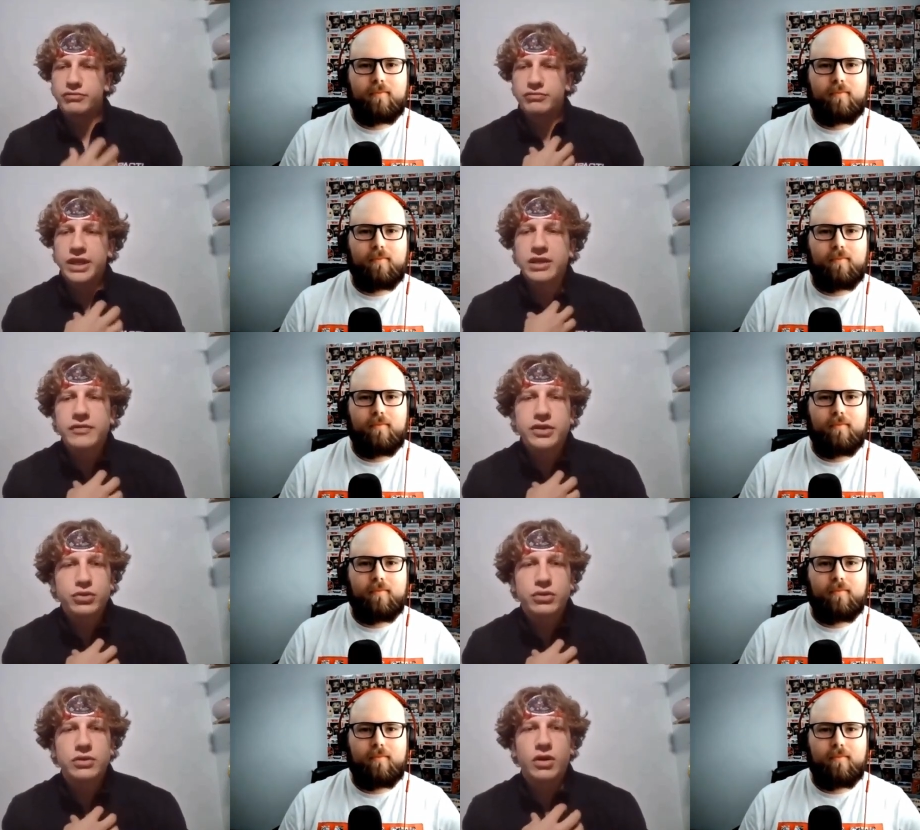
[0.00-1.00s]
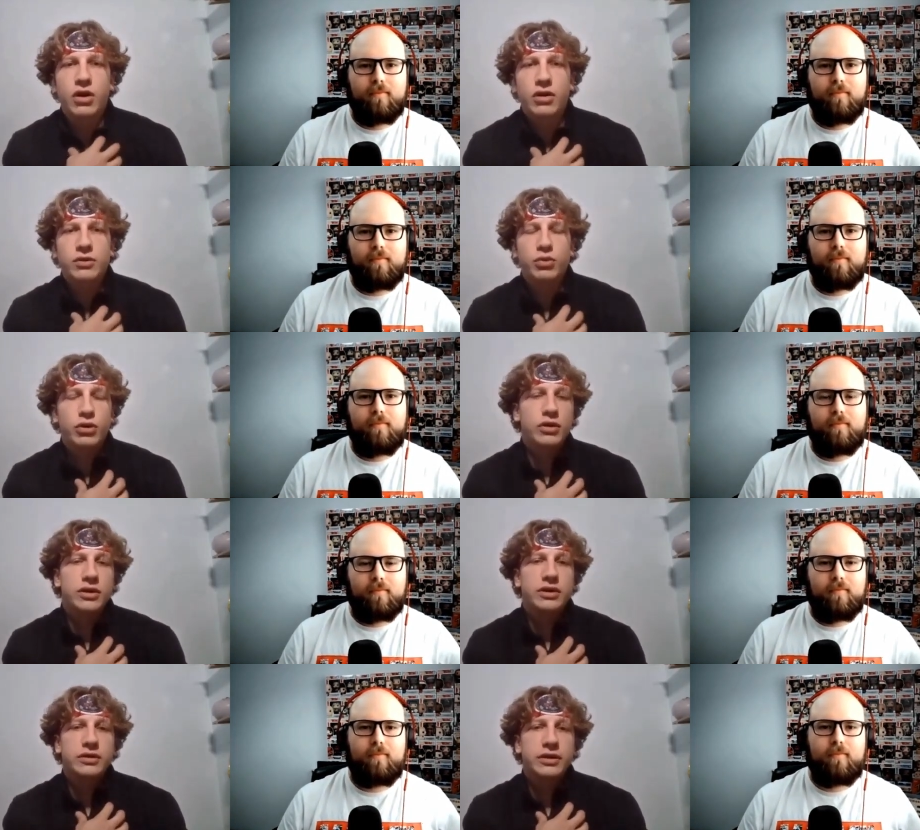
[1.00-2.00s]
Speaker 1: individual hard work
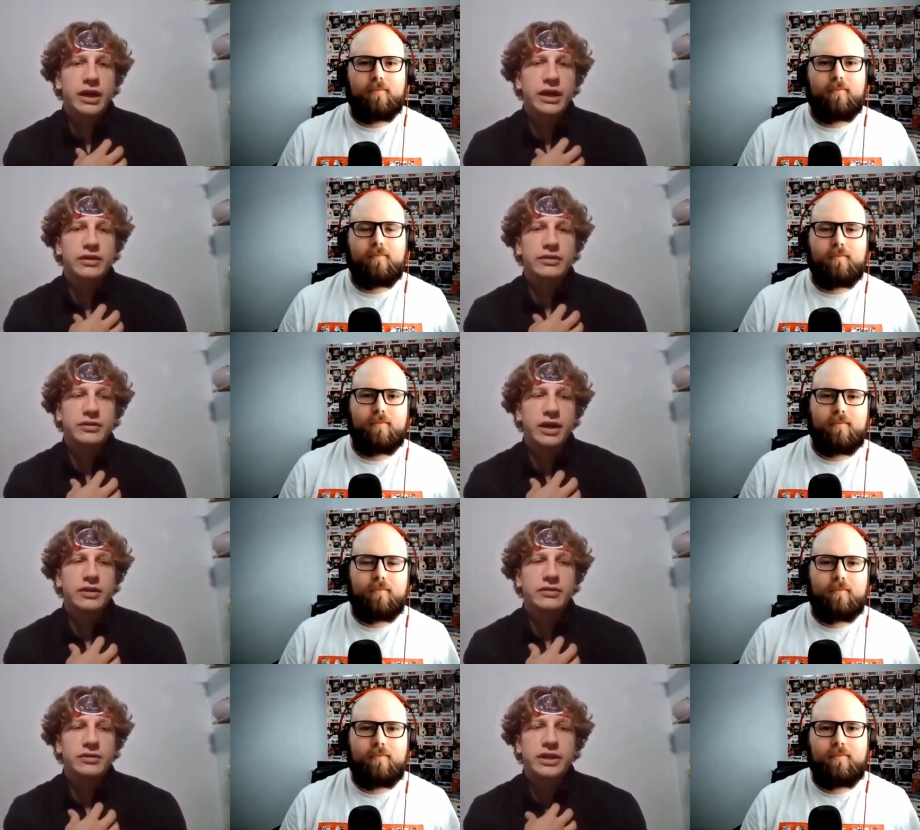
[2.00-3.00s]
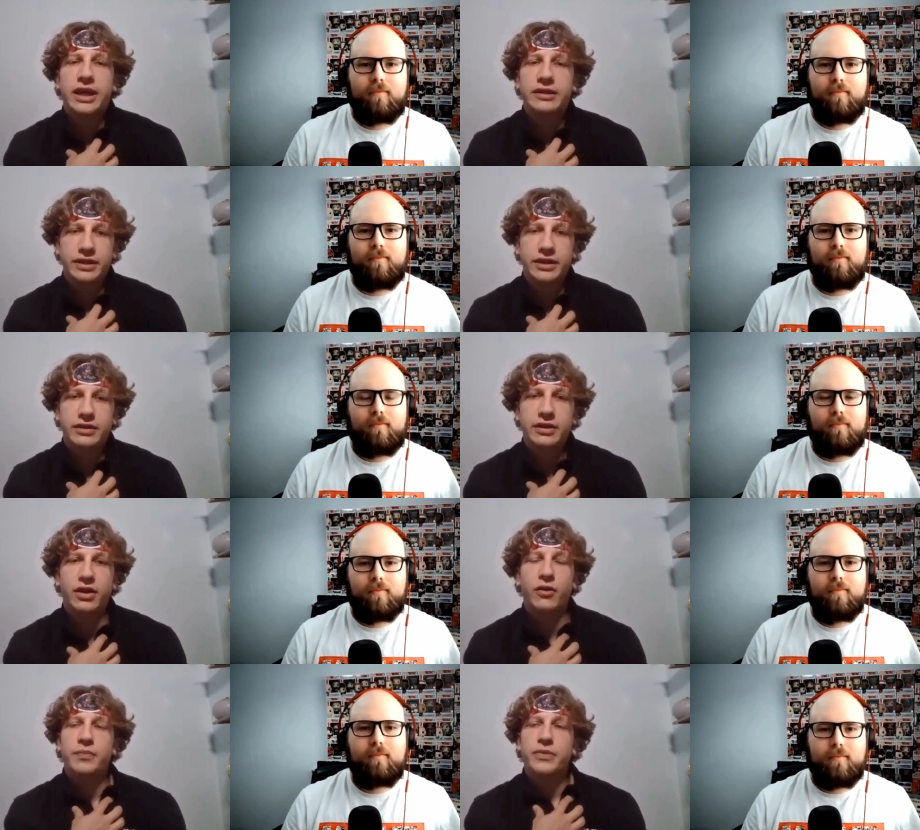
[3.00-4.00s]
and and connecting. You
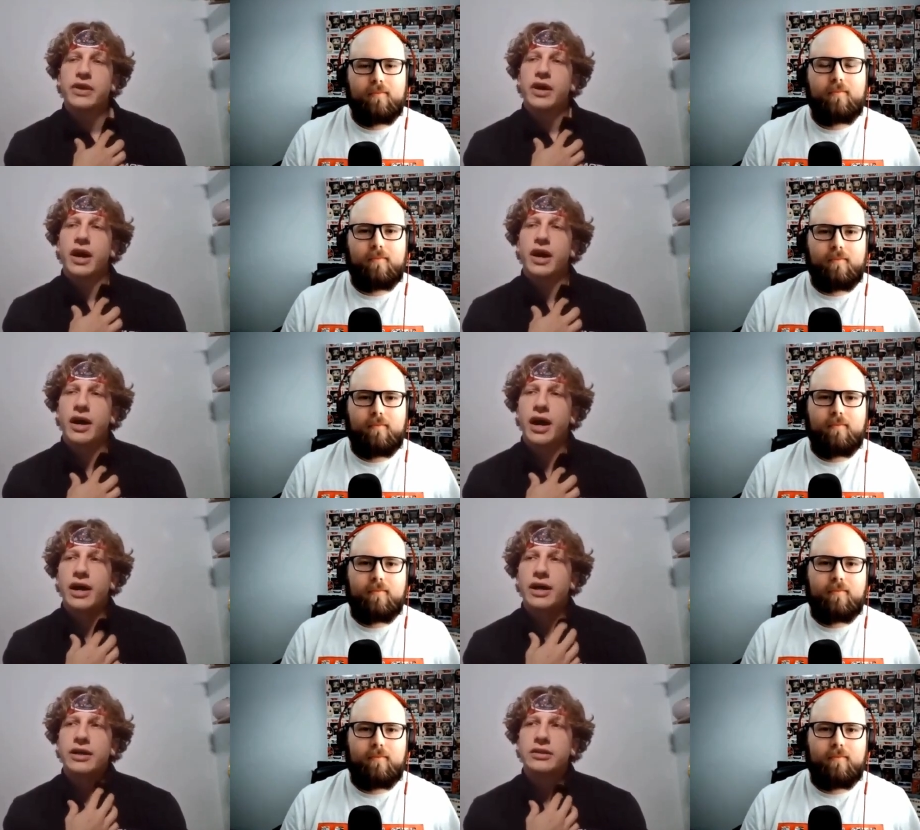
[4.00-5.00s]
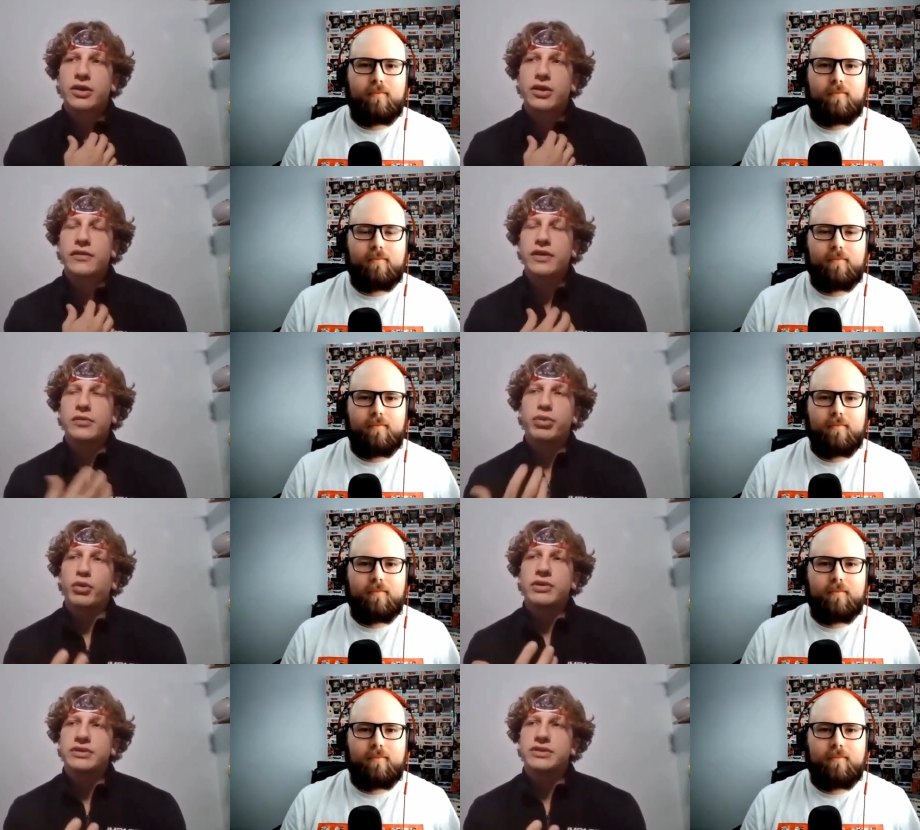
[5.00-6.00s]
know, uh, I learned the
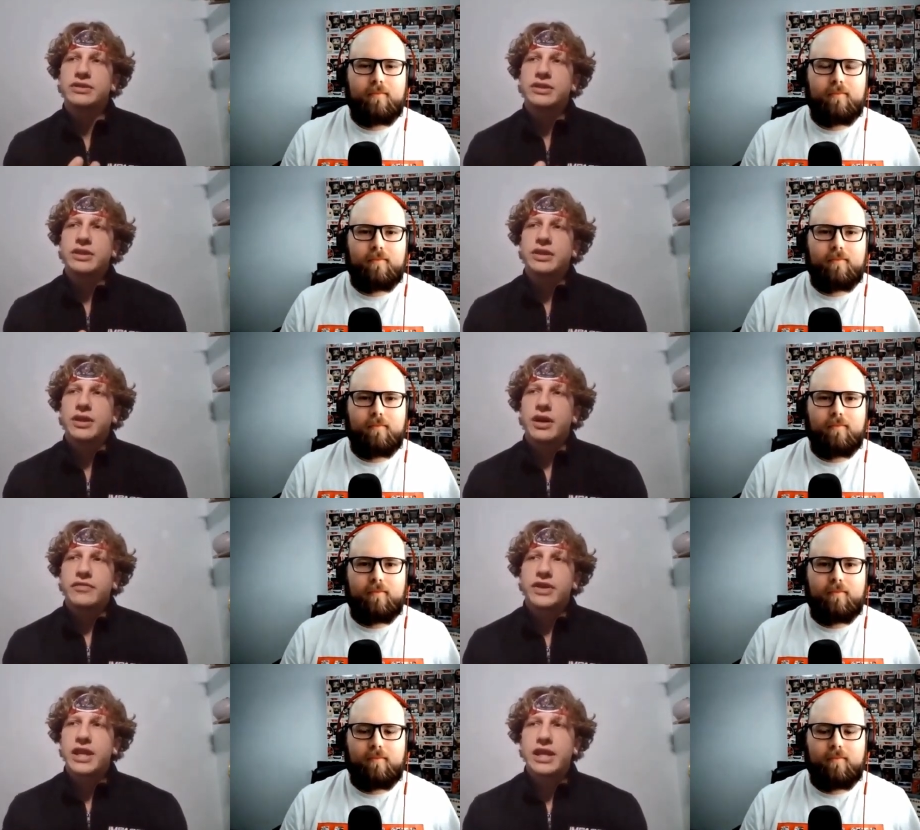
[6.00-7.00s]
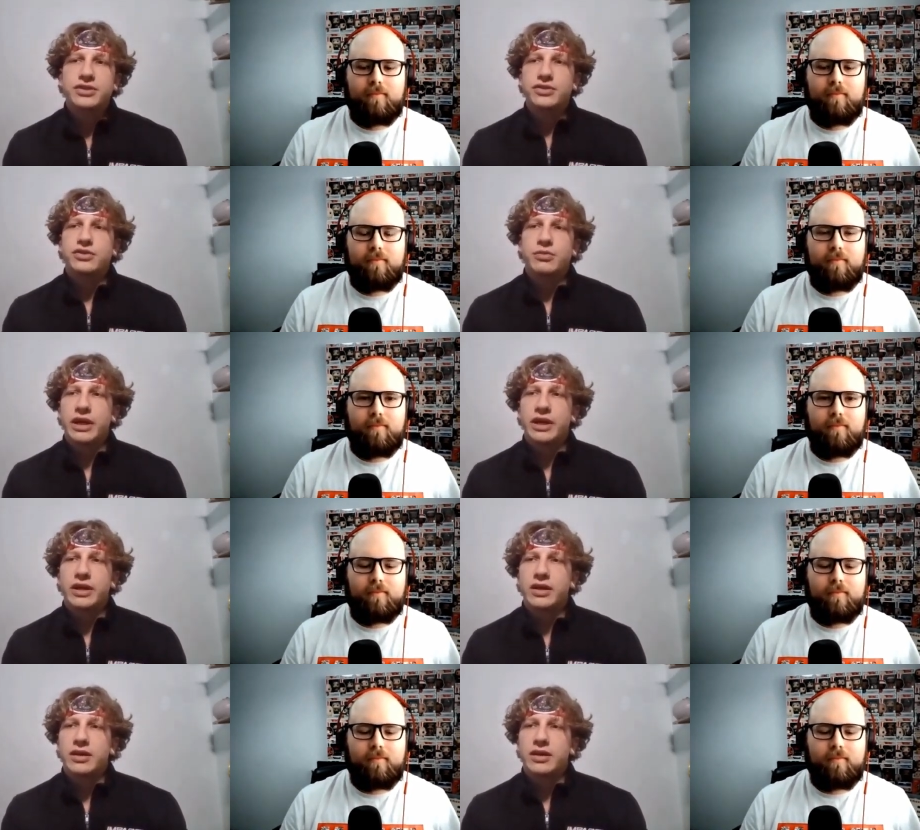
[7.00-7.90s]
importance of the connections you make